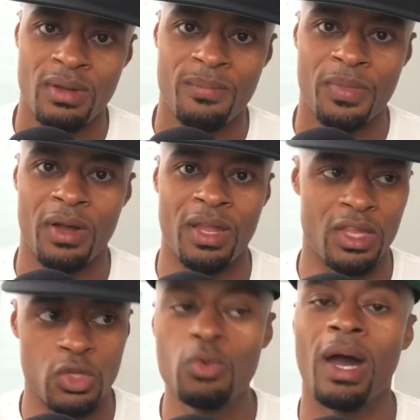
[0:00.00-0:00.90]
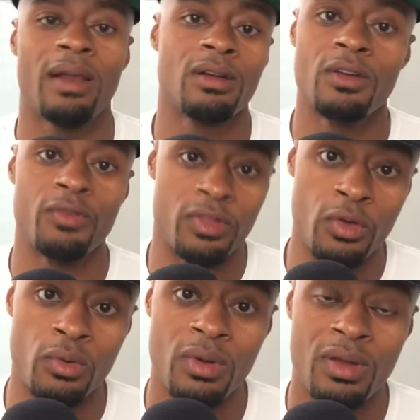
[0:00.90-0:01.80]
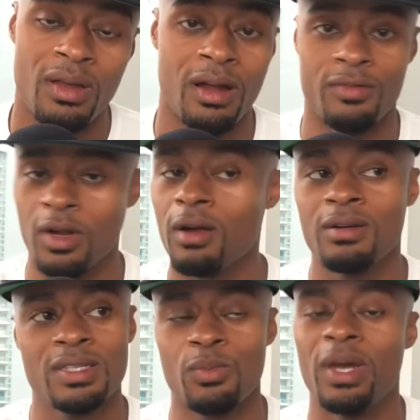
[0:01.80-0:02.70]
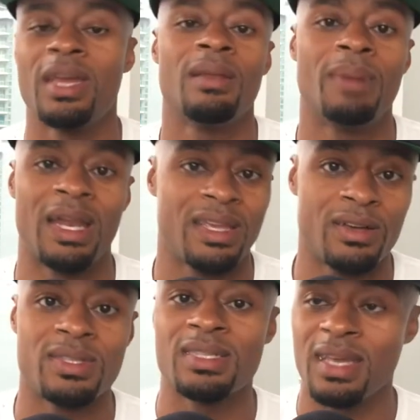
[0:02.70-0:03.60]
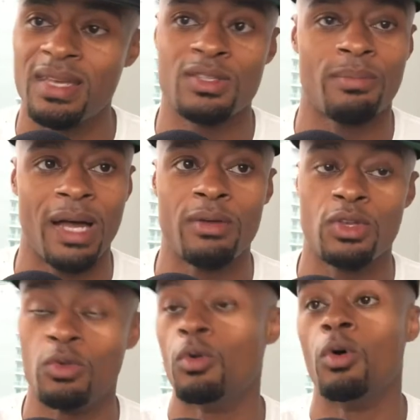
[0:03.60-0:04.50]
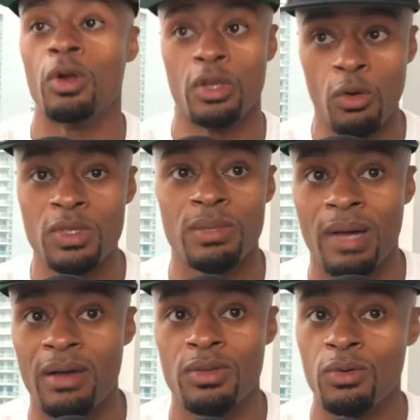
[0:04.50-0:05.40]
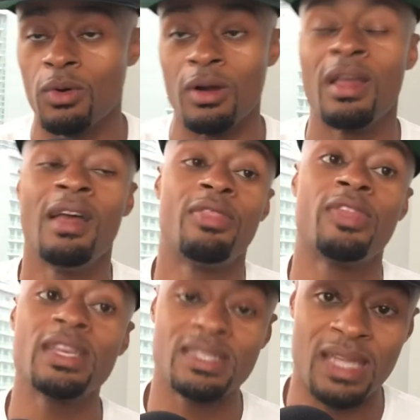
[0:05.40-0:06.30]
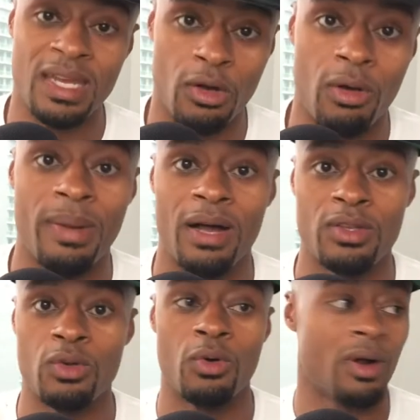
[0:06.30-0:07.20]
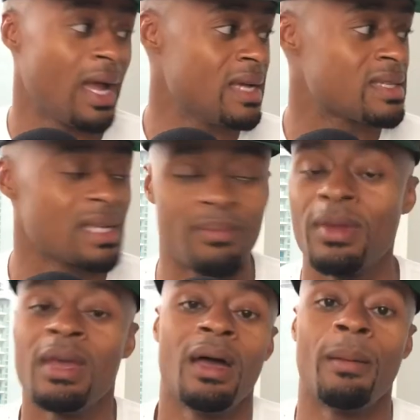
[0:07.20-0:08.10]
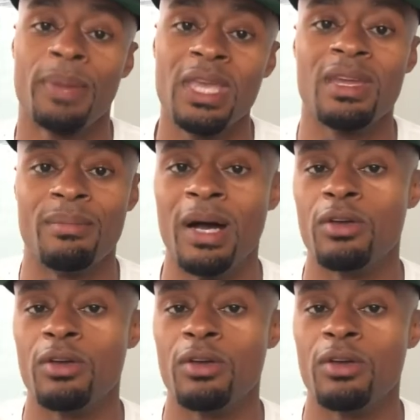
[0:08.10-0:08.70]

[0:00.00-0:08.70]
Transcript: All right, and you got to live with you. All right, regardless of what anybody else says about you or knows about you or thinks they know about you or has some opinion about